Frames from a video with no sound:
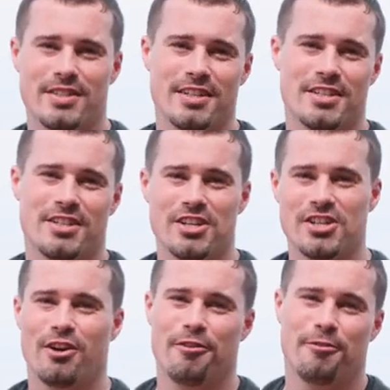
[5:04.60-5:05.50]
with the
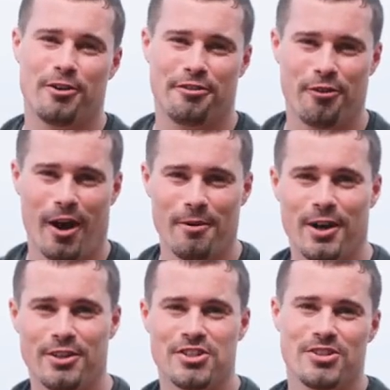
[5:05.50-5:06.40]
decision of what frame
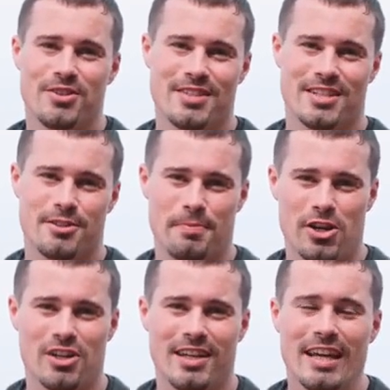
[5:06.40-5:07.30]
rate to choose,
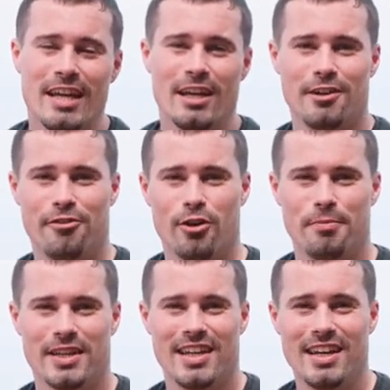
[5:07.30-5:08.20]
especially if you're a
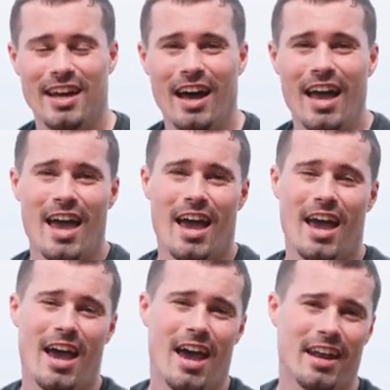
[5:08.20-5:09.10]
beginner.
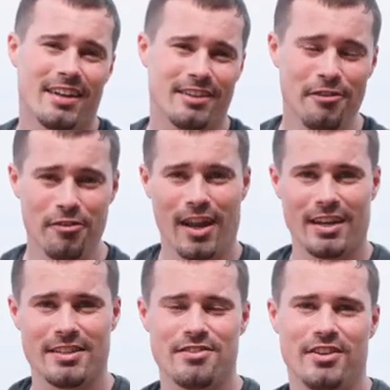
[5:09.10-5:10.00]
And if you
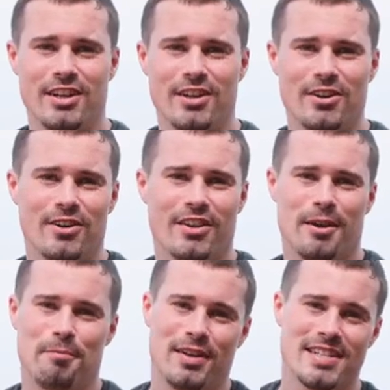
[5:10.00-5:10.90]
like this video,
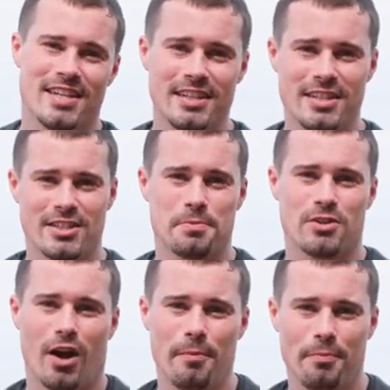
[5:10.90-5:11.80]
then please hit the
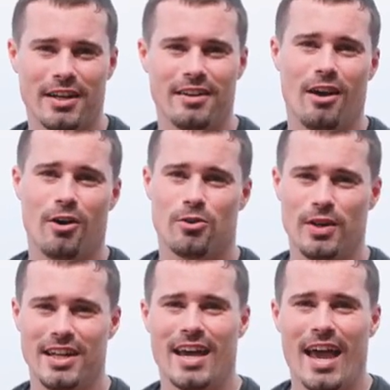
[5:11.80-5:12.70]
subscribe button now. It
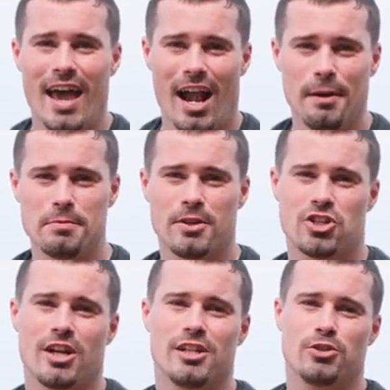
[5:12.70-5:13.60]
really helps my
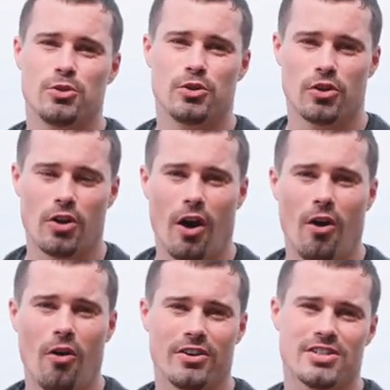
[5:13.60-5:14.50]
channel to
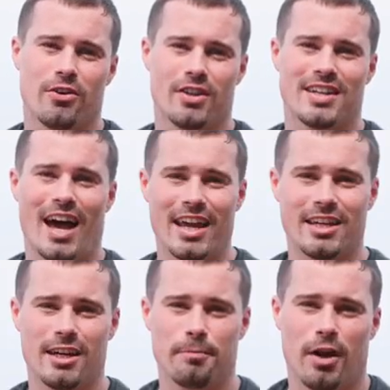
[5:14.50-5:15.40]
grow so that I
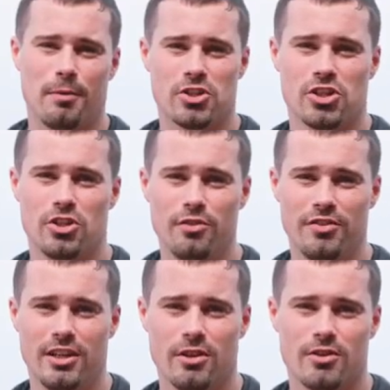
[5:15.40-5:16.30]
can publish new
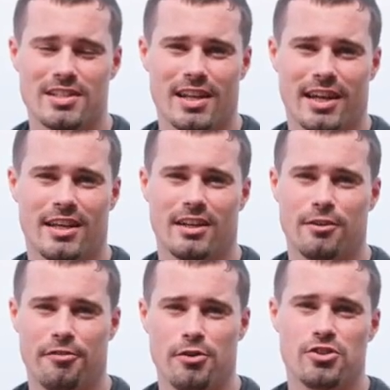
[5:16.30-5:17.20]
videos like that
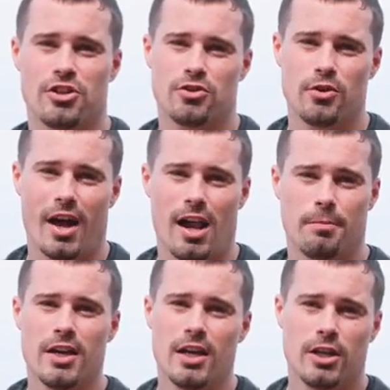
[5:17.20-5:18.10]
in the future to
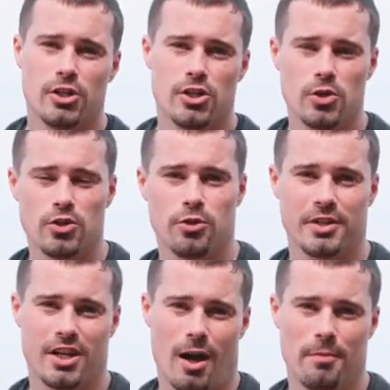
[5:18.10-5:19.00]
help you to
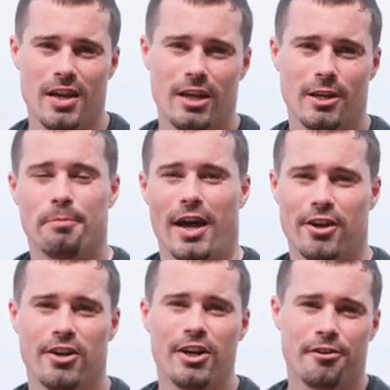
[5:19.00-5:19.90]
become a
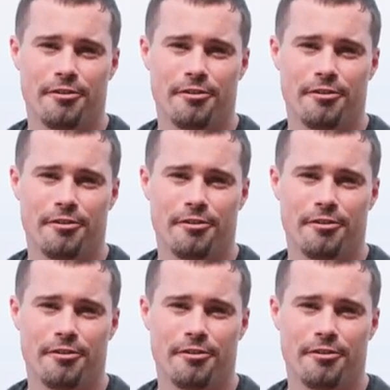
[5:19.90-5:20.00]
better